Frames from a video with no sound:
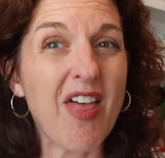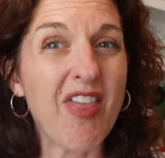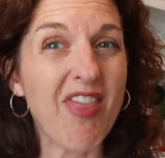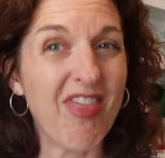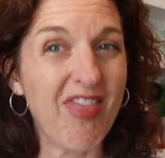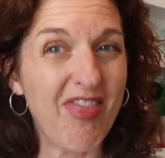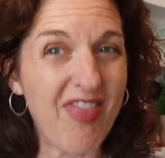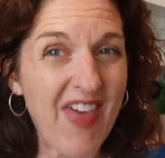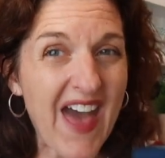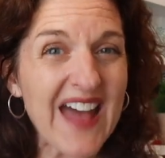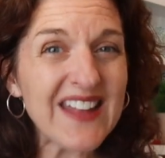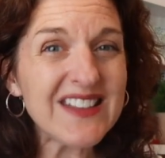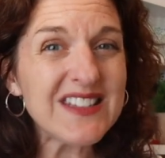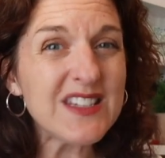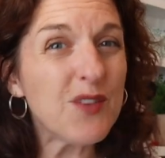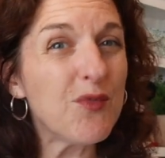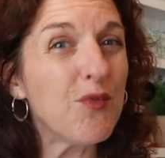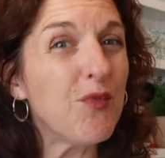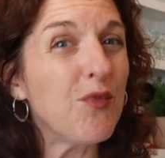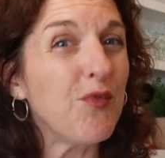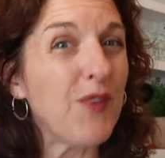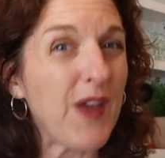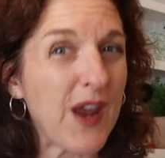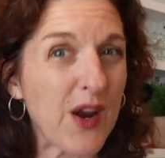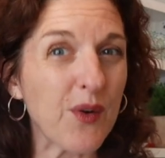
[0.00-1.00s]
That's a
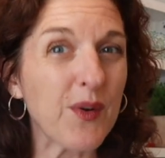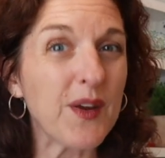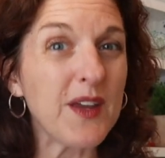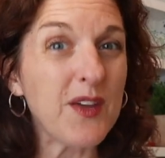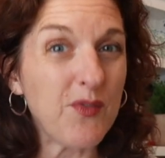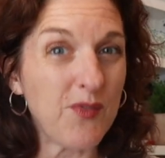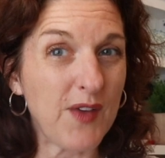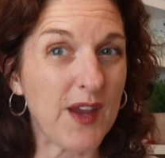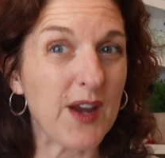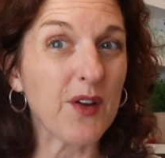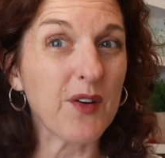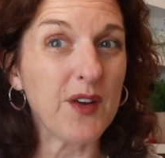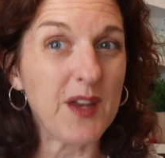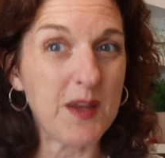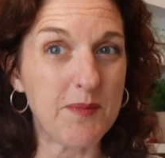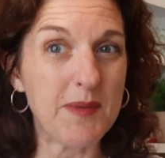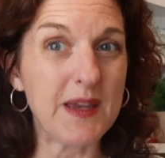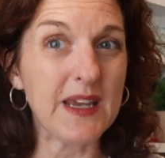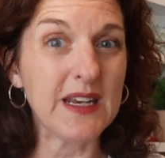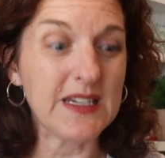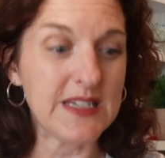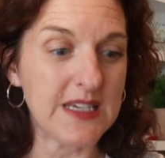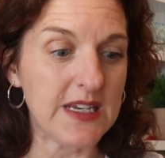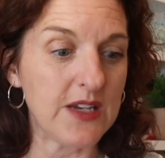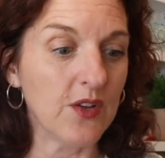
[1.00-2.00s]
very, very
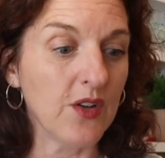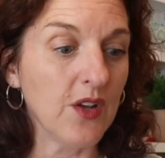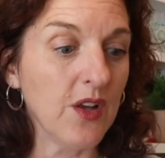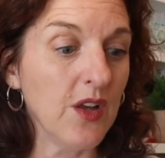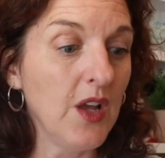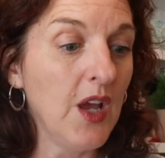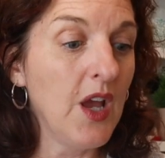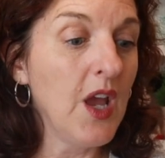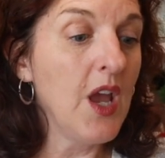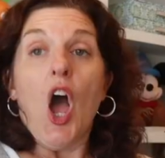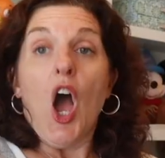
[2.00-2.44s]
big deal.